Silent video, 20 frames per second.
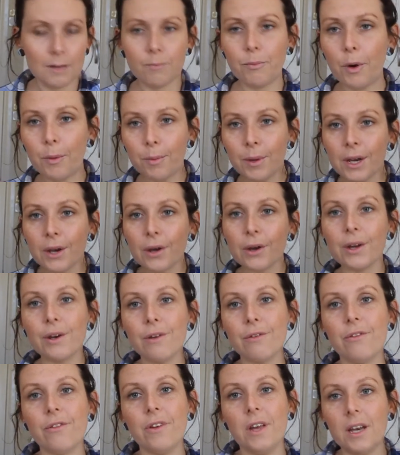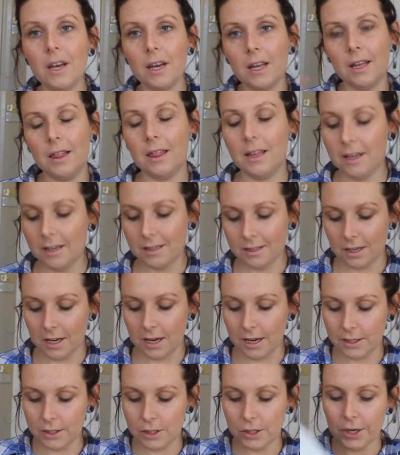probably not going to fit in the
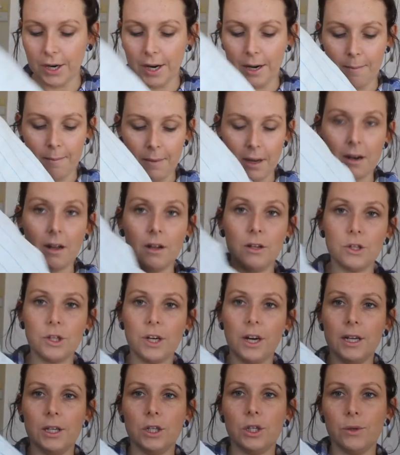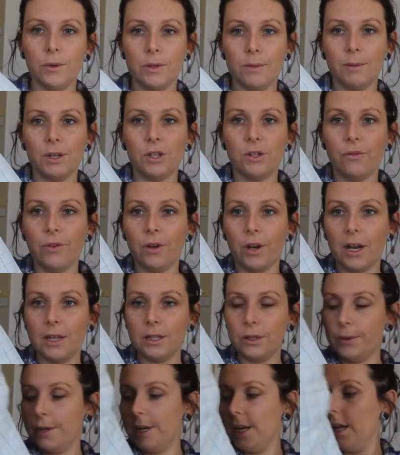entire screen, but I'll try and show as much of you
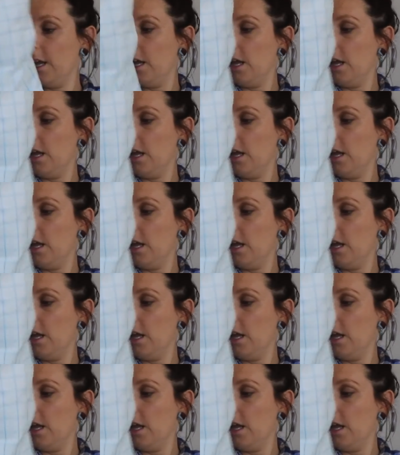guys to it.